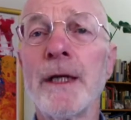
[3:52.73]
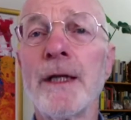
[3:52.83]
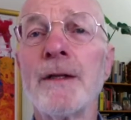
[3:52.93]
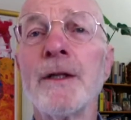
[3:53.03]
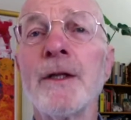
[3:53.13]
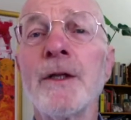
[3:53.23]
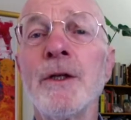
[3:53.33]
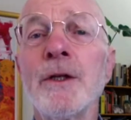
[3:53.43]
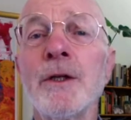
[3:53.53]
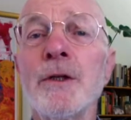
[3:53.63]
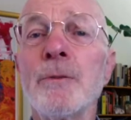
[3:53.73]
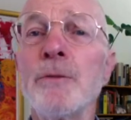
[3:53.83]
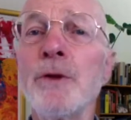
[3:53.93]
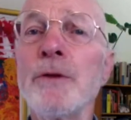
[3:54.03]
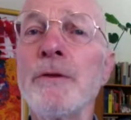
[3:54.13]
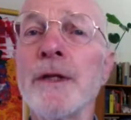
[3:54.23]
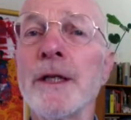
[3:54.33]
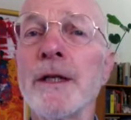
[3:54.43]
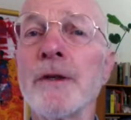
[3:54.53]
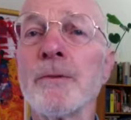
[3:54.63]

And can you move the area